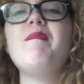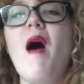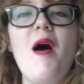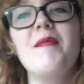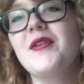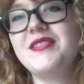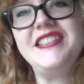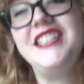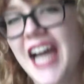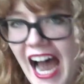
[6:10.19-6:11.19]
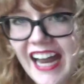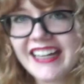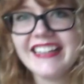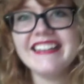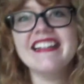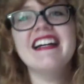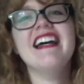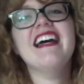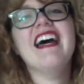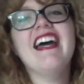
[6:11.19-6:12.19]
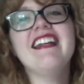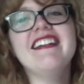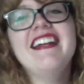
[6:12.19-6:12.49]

almost dying. And